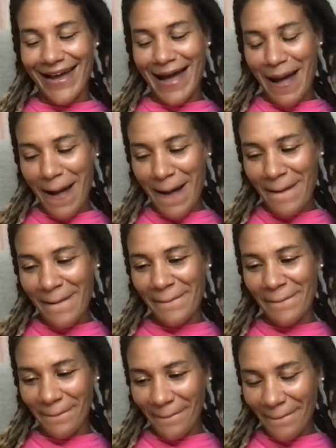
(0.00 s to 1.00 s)

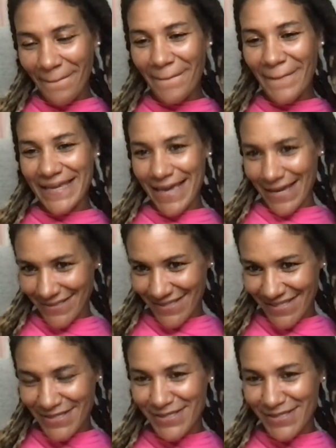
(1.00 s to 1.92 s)
Um yes,